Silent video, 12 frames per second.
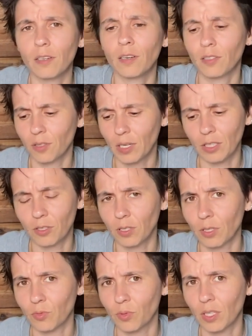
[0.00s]
are you
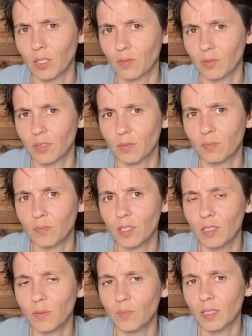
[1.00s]
actually running from
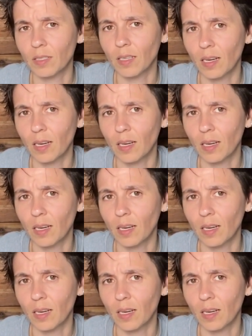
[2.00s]
something